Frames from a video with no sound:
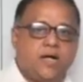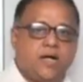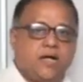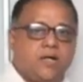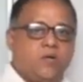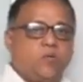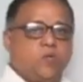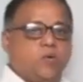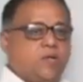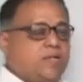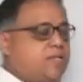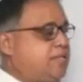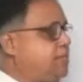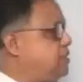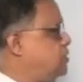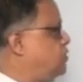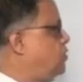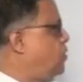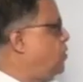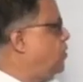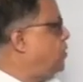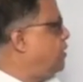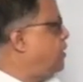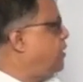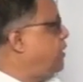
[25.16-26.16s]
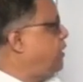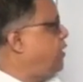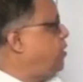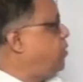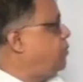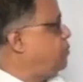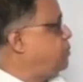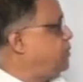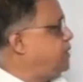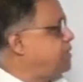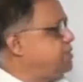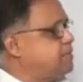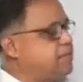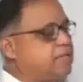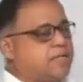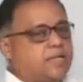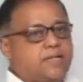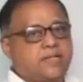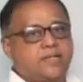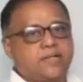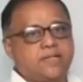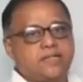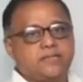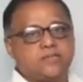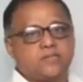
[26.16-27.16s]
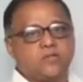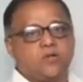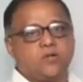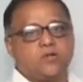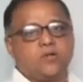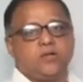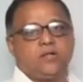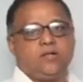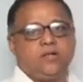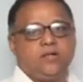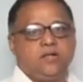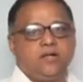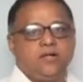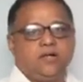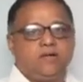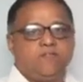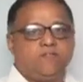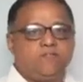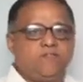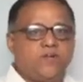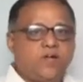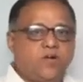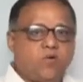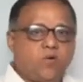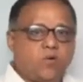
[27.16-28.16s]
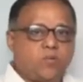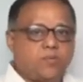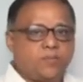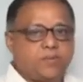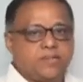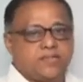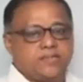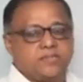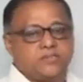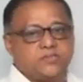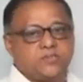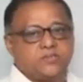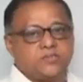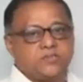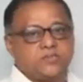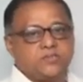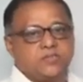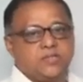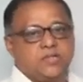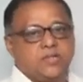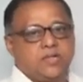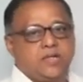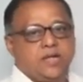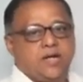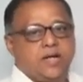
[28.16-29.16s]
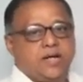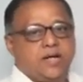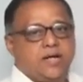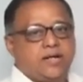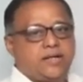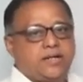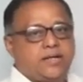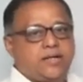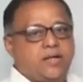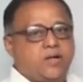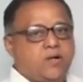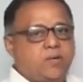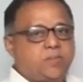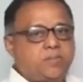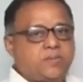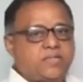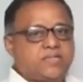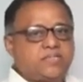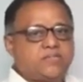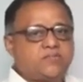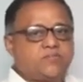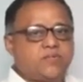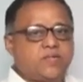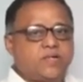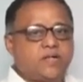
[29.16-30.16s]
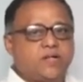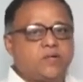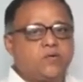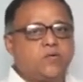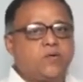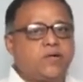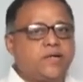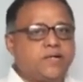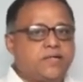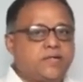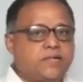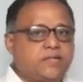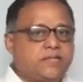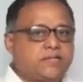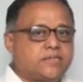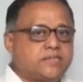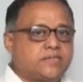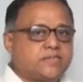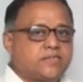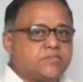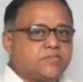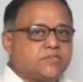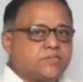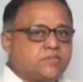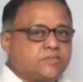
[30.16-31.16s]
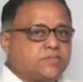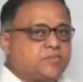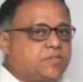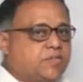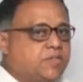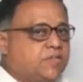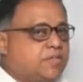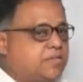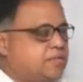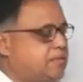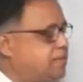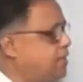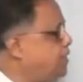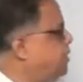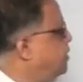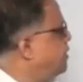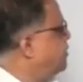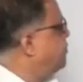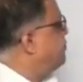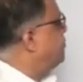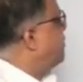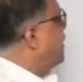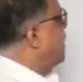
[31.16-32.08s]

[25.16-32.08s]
and one is called ray optics, another is called wave optics. And ray optics we are going to discuss the